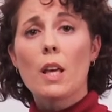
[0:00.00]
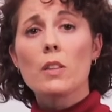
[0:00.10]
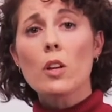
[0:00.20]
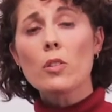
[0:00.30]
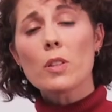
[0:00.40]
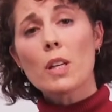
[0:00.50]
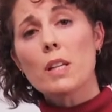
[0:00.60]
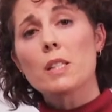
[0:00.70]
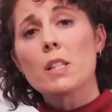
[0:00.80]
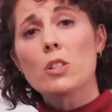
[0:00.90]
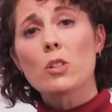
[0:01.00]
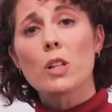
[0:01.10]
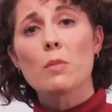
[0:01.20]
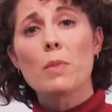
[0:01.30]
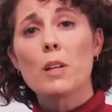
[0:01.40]
The other thing is that you're
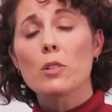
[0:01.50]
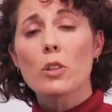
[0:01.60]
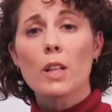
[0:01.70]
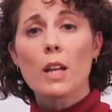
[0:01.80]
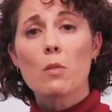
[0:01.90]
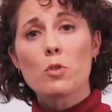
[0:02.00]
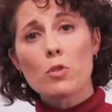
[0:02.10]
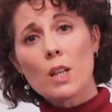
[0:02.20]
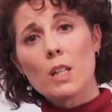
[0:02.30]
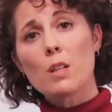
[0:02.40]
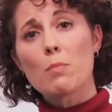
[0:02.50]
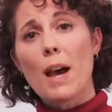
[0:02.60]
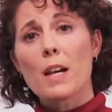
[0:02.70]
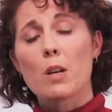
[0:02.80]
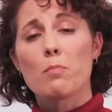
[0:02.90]
going to be looking at, do they need a
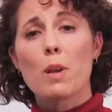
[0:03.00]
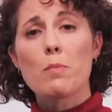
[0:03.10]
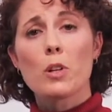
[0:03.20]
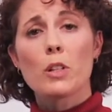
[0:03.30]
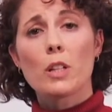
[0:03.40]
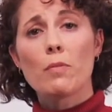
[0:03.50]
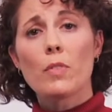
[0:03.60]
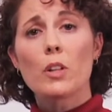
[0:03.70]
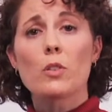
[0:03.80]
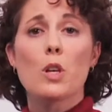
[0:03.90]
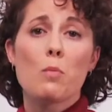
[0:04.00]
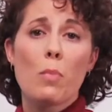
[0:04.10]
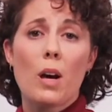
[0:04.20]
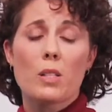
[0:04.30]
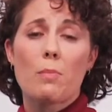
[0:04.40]
backup? Maybe you're going to configure the
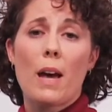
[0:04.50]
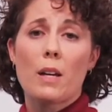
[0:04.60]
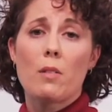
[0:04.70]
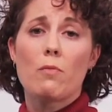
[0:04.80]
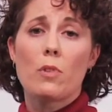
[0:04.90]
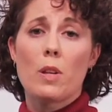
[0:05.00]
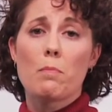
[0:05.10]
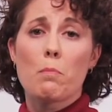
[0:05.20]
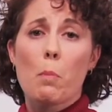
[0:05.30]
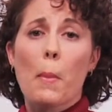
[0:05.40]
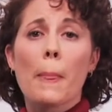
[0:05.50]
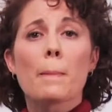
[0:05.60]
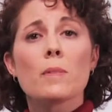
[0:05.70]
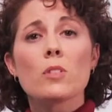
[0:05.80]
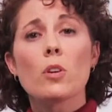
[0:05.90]
inbox backup for them.
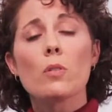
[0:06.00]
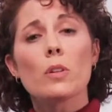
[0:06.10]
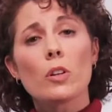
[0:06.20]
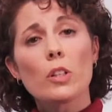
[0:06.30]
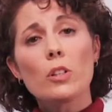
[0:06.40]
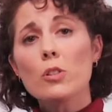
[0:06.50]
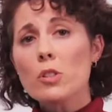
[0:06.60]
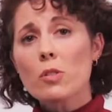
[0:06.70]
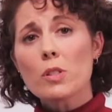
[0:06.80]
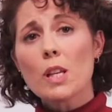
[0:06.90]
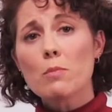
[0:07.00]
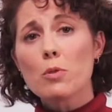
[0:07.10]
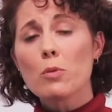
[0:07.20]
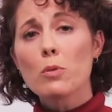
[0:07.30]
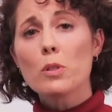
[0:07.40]
So you're going to use those same
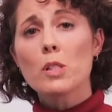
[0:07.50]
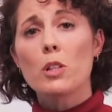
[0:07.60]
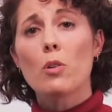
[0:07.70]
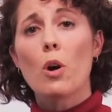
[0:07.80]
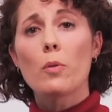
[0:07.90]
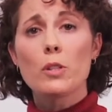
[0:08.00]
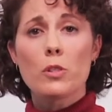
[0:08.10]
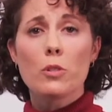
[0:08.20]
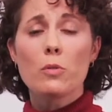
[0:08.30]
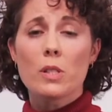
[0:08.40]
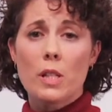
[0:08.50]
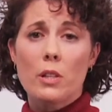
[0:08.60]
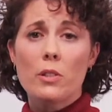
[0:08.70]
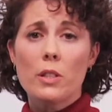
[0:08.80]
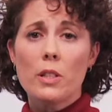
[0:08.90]
tools that you always do with
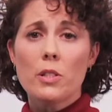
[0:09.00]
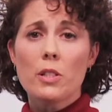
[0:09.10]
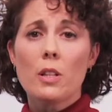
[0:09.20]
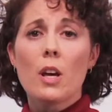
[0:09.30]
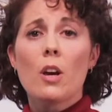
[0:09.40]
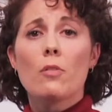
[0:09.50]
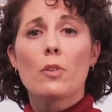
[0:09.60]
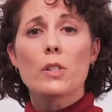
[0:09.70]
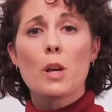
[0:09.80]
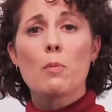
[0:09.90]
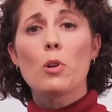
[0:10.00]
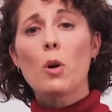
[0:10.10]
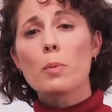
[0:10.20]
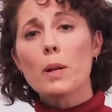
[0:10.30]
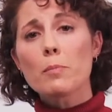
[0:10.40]
Standard Edition. For example,
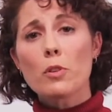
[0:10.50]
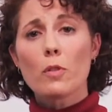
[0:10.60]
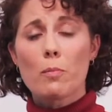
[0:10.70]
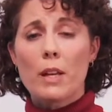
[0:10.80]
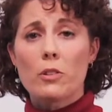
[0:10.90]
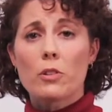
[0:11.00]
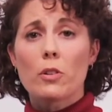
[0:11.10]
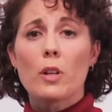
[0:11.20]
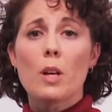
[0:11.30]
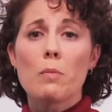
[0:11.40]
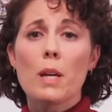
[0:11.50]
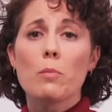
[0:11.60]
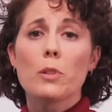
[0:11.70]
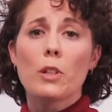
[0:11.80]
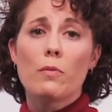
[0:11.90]
open up Server Manager and be
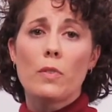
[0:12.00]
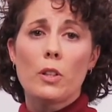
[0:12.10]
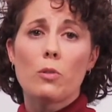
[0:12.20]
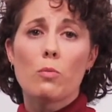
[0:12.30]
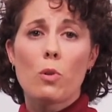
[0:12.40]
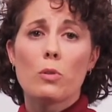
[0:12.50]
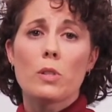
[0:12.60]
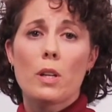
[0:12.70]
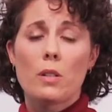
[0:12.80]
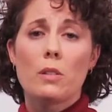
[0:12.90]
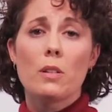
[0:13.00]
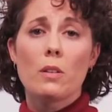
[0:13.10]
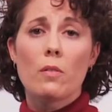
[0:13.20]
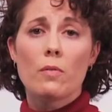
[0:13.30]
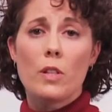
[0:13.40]
able to configure roles and
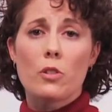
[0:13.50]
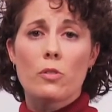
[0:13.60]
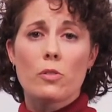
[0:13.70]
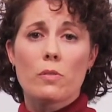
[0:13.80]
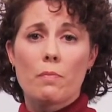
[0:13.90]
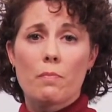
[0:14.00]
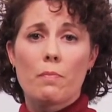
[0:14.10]
features.